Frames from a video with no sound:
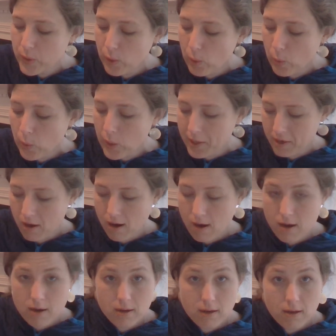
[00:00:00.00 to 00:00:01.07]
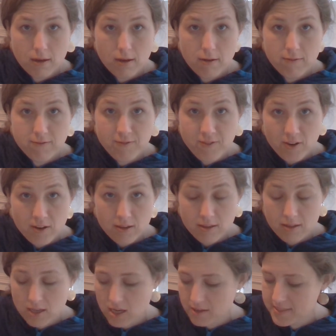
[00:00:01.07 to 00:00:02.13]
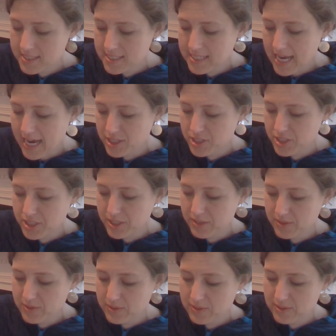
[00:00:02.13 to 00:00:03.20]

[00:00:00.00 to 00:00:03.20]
courtyard full of statues.